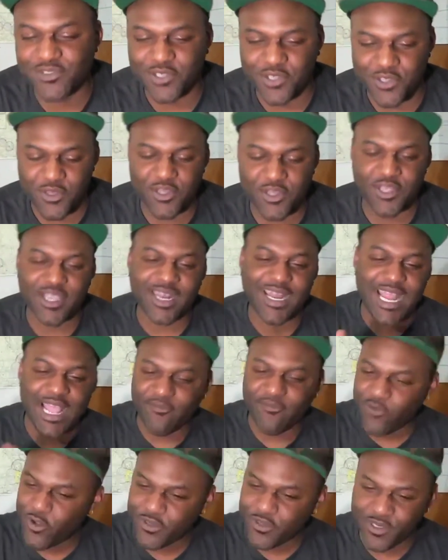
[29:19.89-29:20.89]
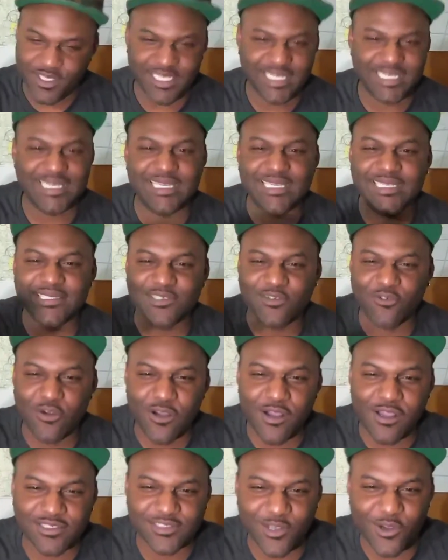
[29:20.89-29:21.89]
So you got to have all your T's
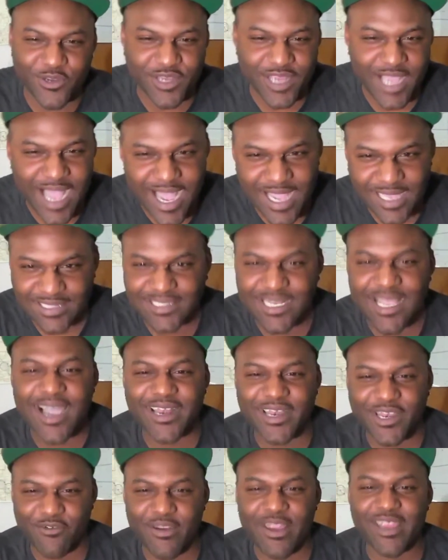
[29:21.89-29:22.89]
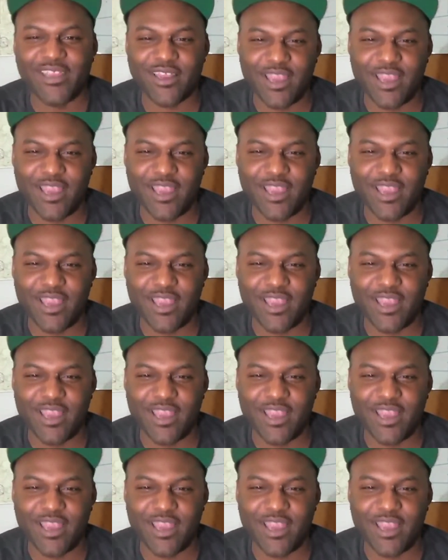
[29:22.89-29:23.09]
crossed, all your I's dotted, right?